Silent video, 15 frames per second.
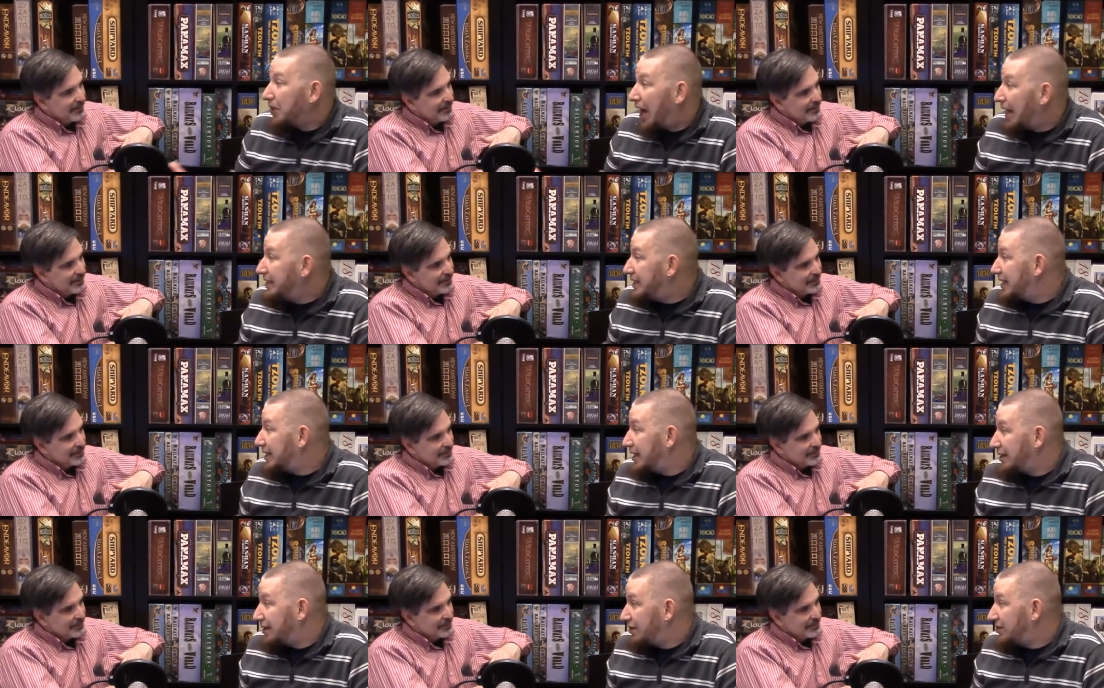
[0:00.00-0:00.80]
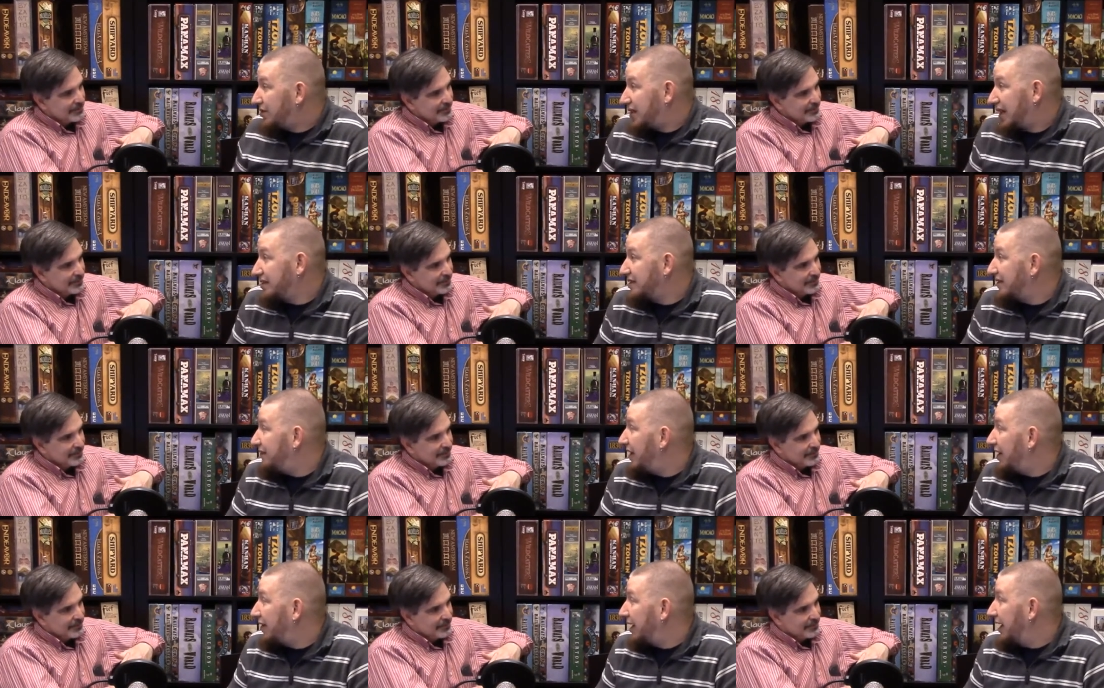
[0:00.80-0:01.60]
Speaker 1: I dig that there's tons of
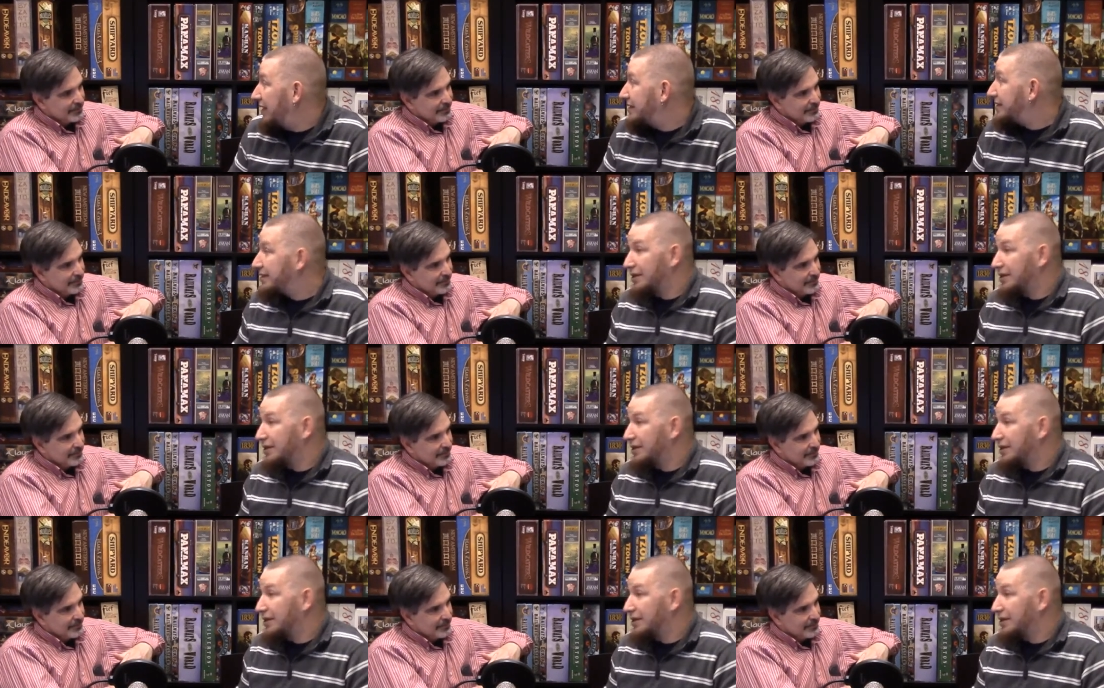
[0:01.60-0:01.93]
variants.